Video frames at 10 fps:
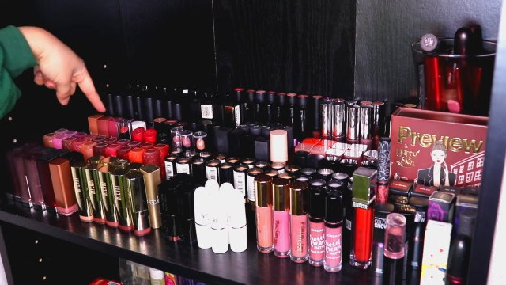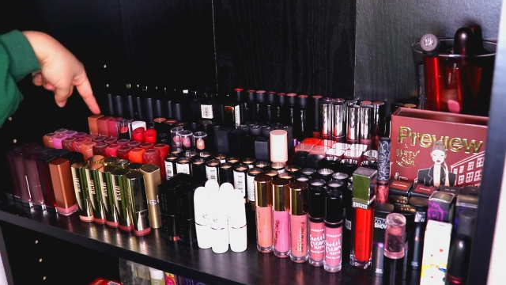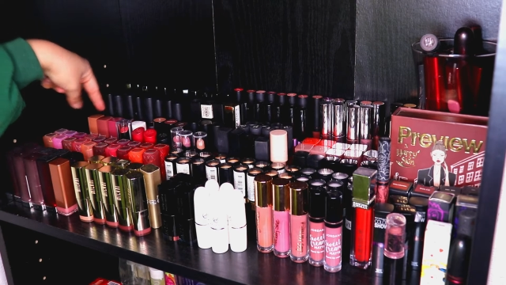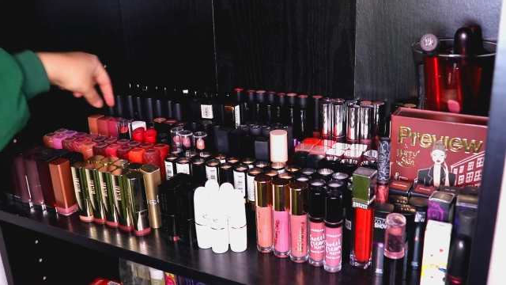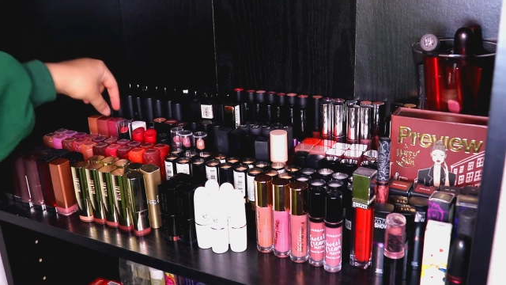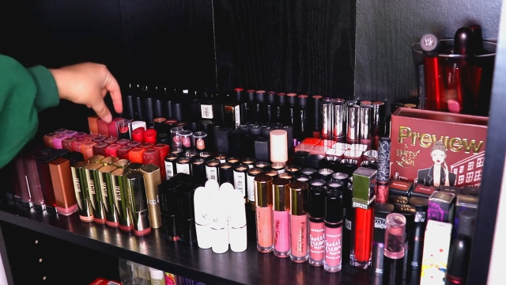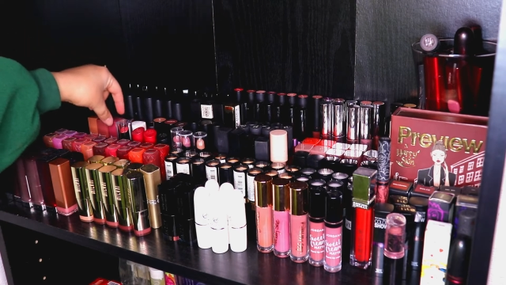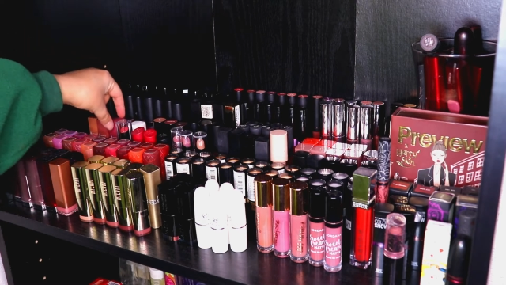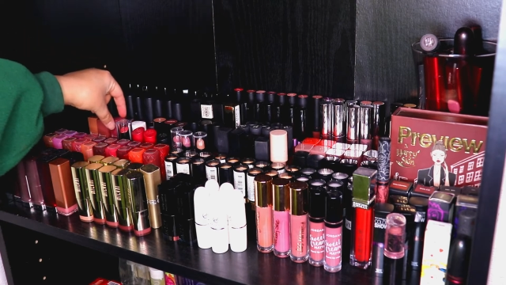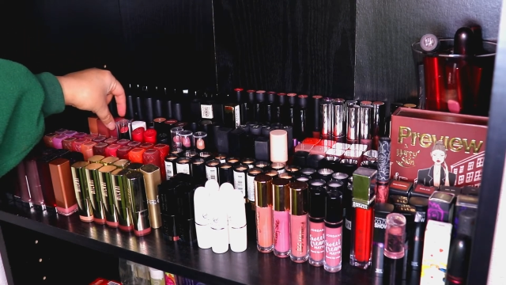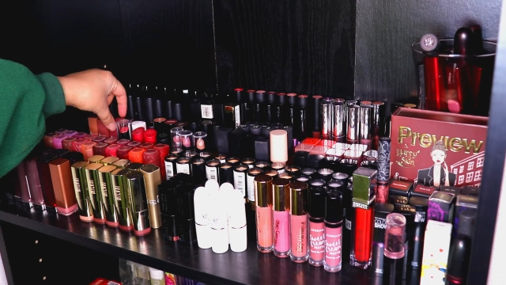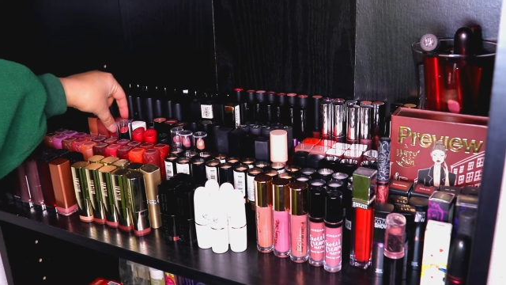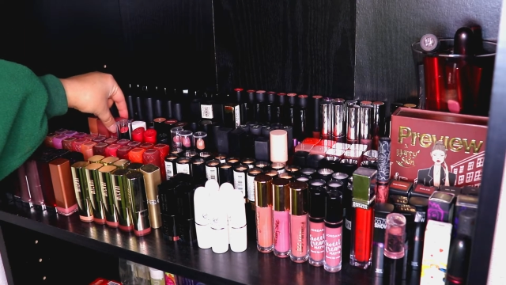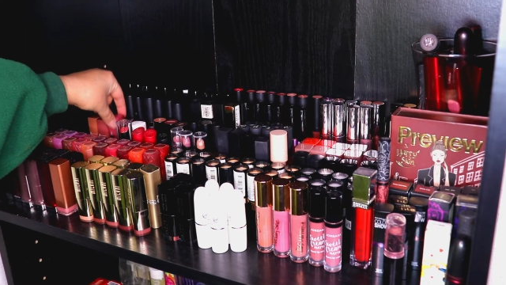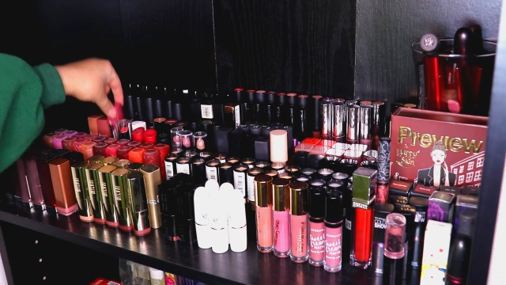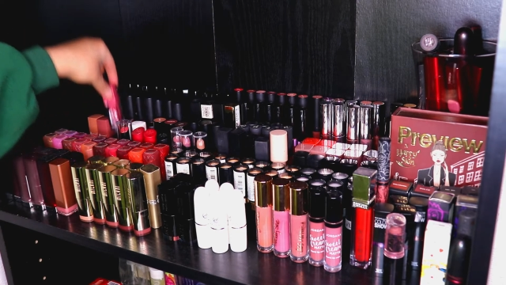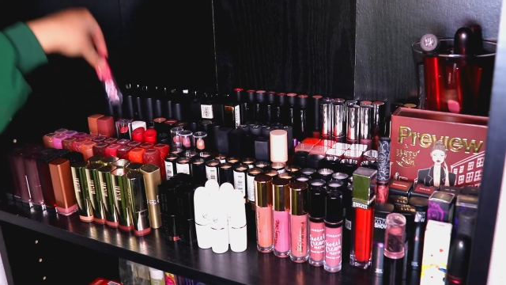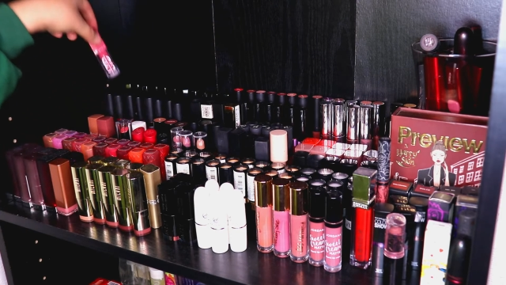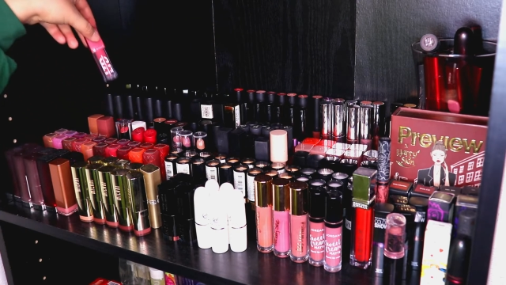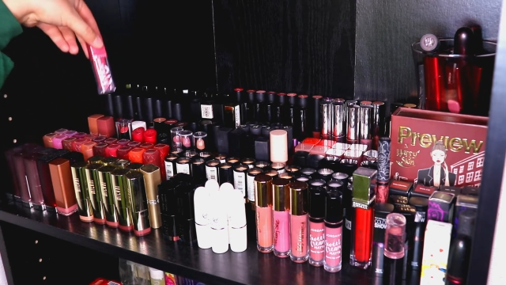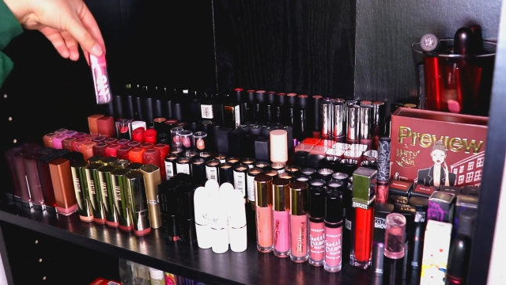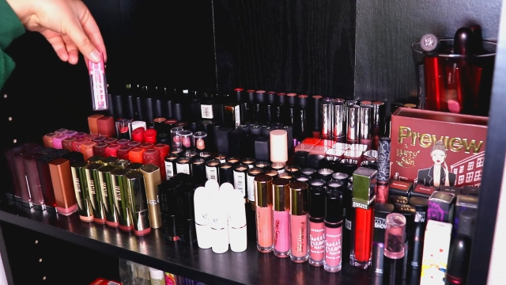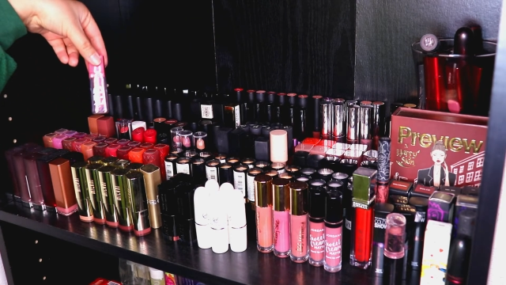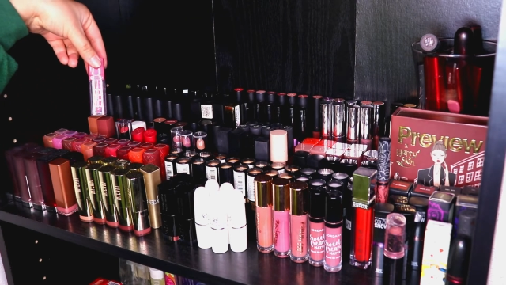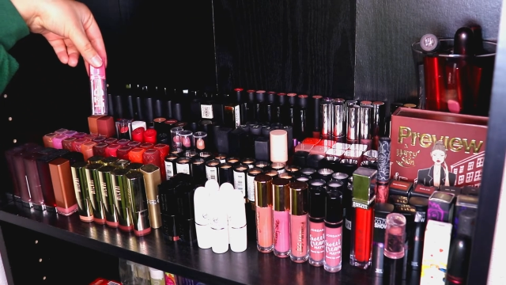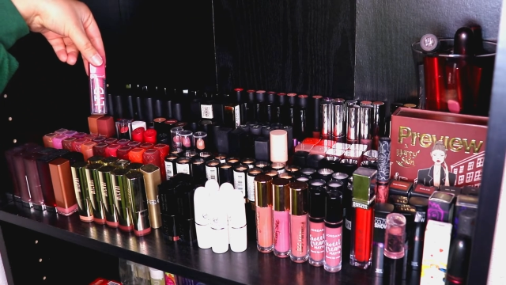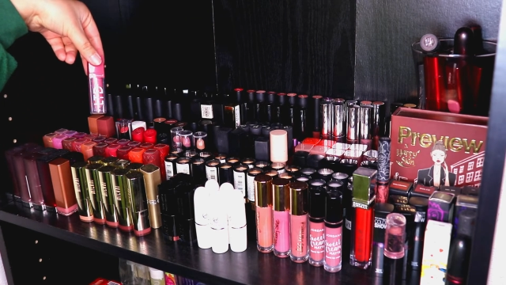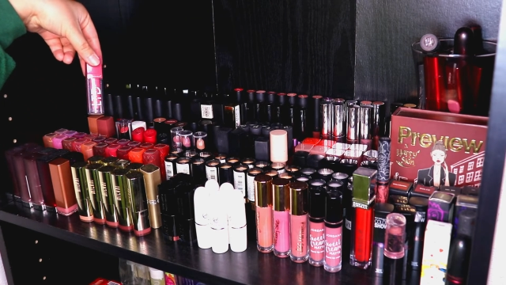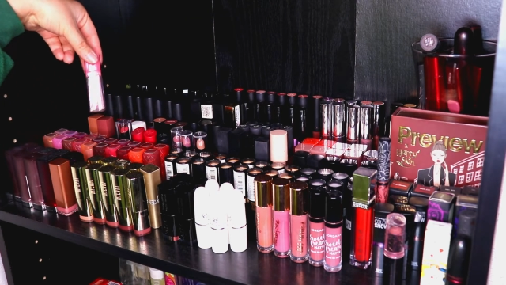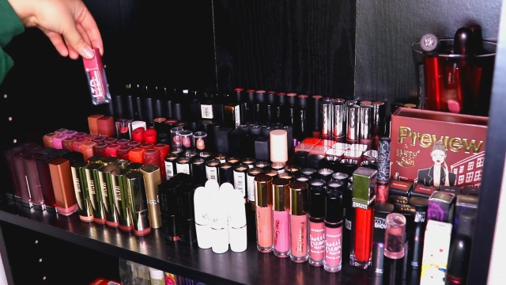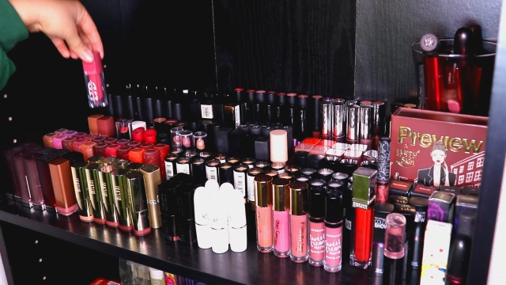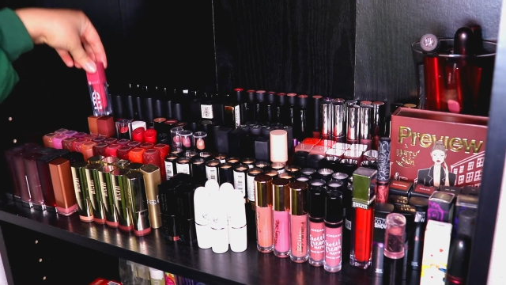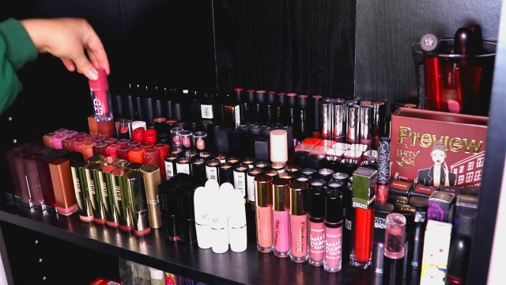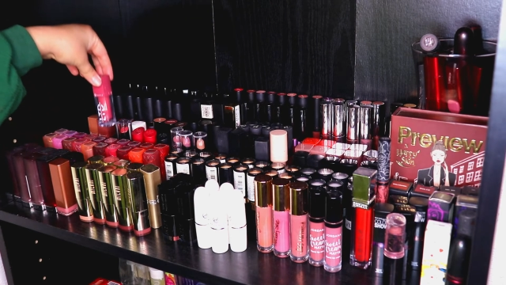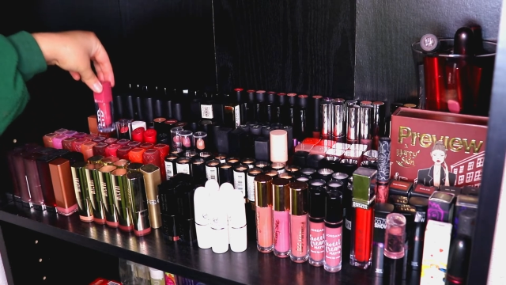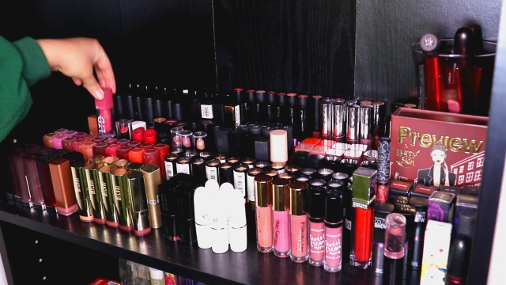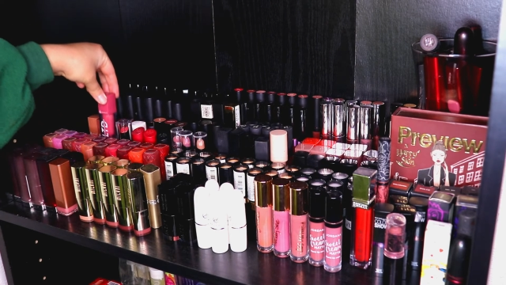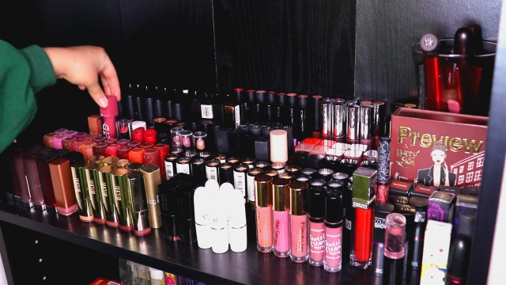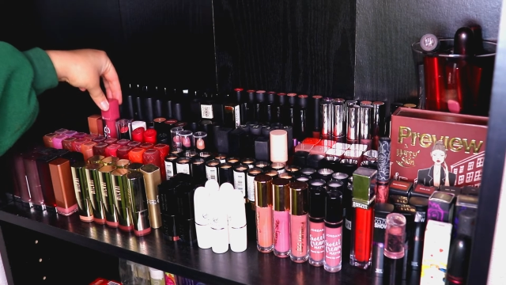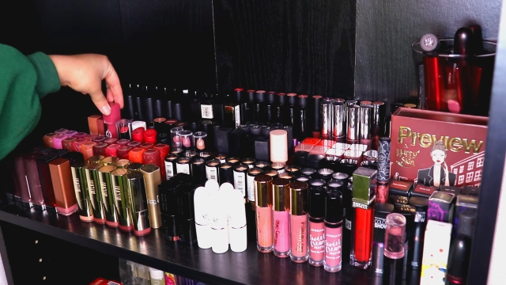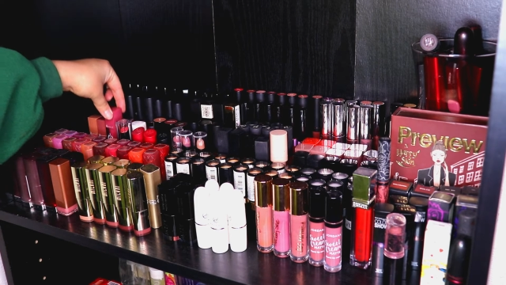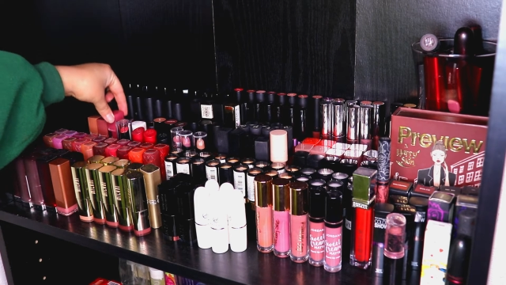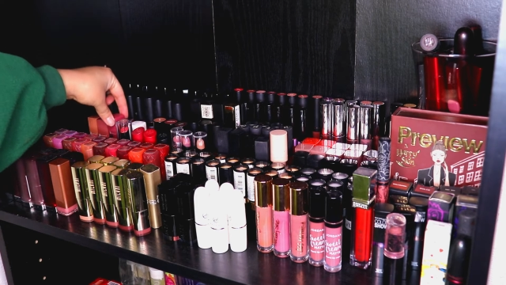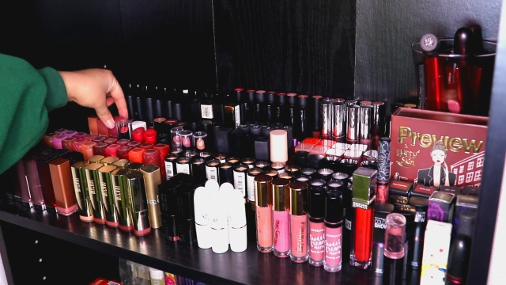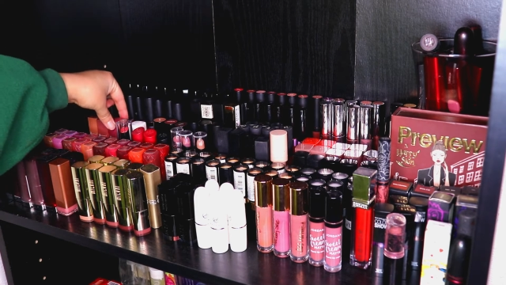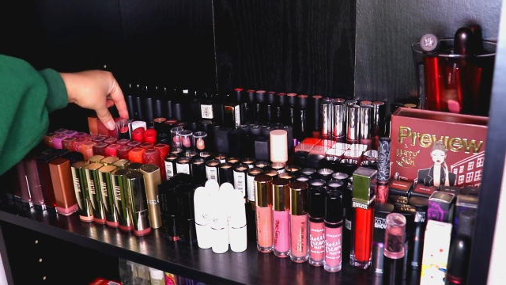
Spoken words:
Nobody's mouth can be seen.